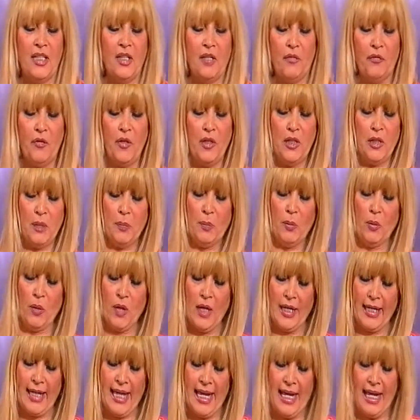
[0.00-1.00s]
the first book
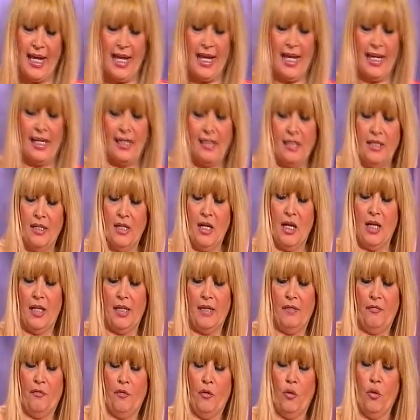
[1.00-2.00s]
I had in
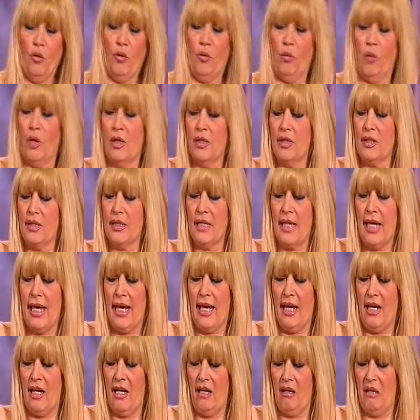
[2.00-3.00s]
94 was
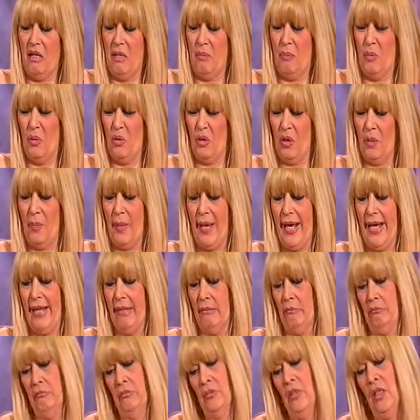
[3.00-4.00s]
uh, a book about